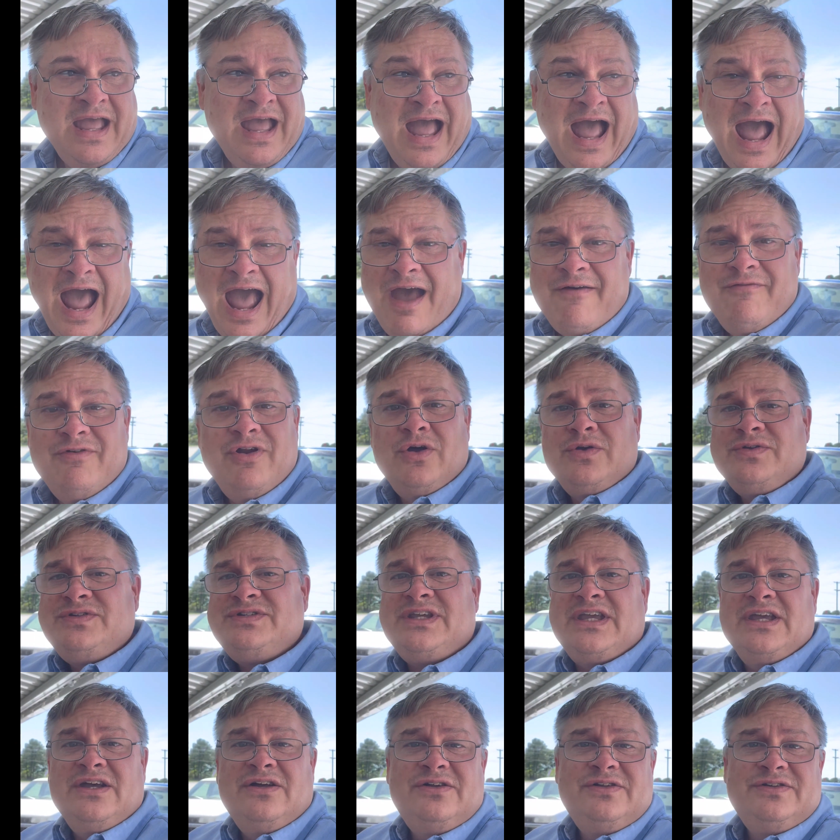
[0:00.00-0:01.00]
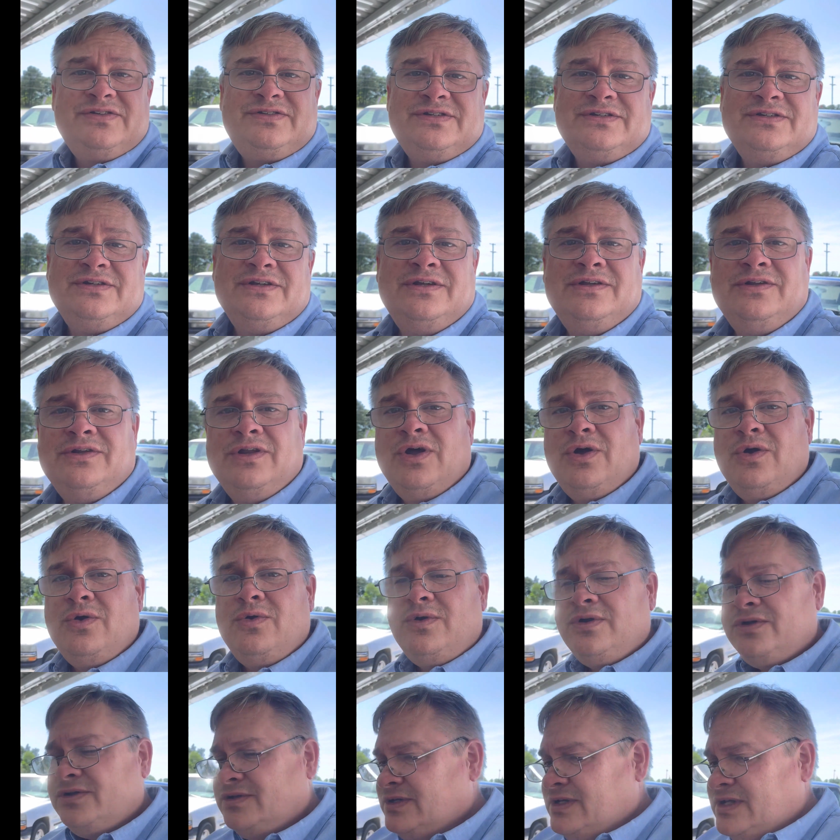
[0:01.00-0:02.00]
I have no skills,
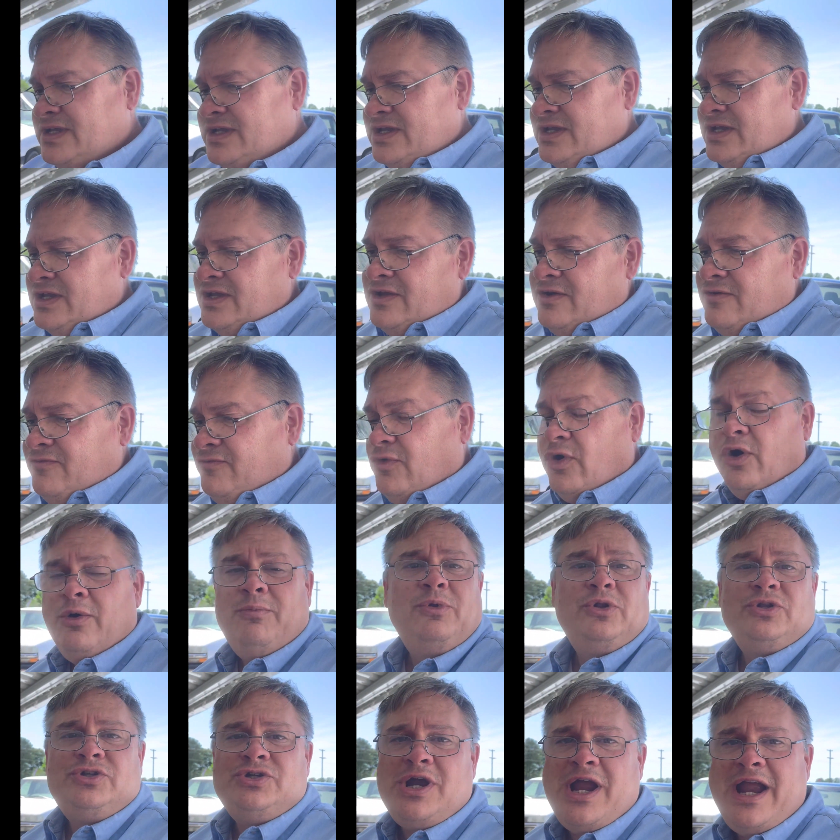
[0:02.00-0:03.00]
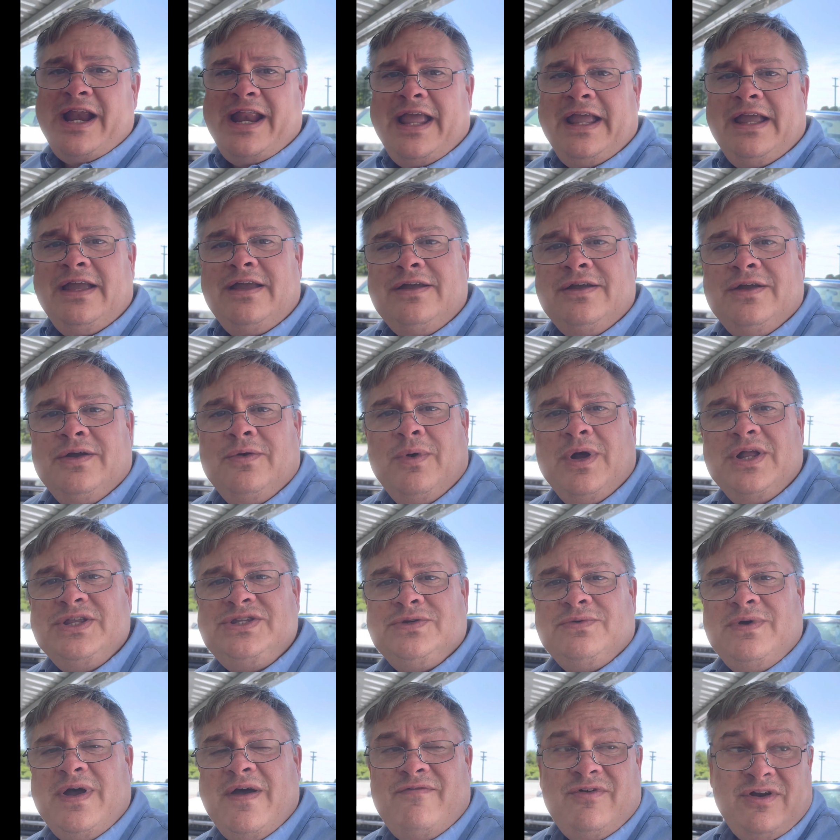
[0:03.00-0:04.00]
no formal training
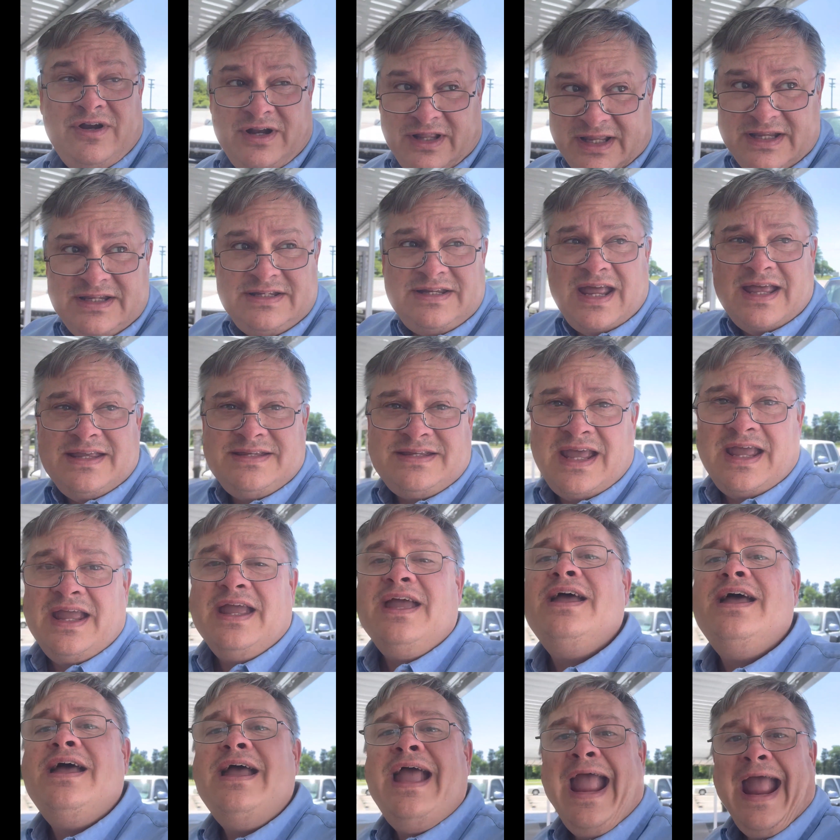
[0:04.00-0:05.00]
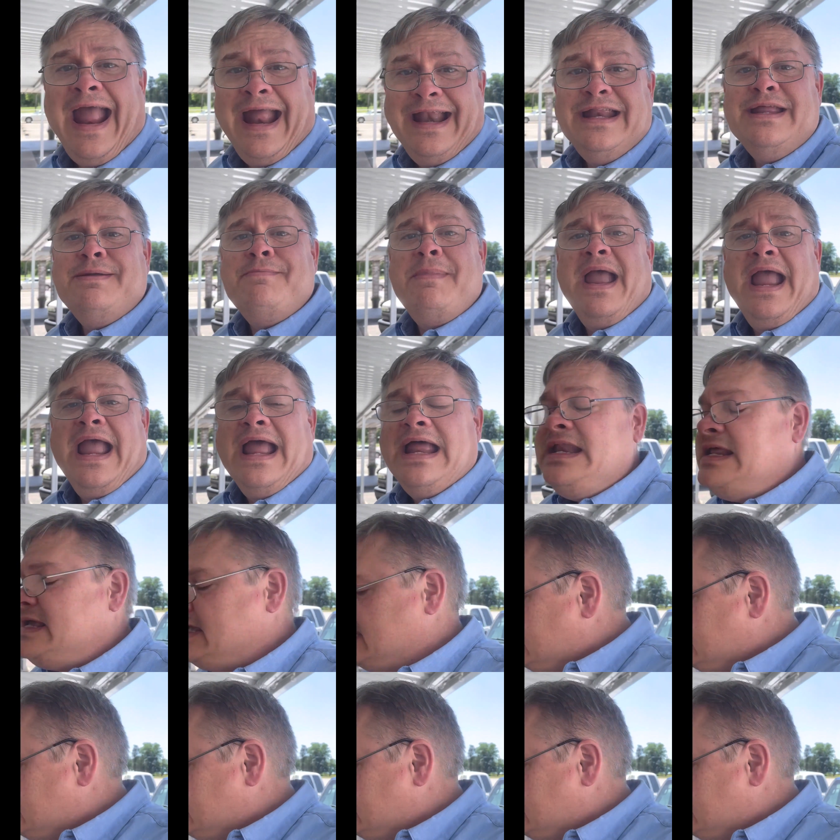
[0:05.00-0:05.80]
whatsoever, at least as a handyman.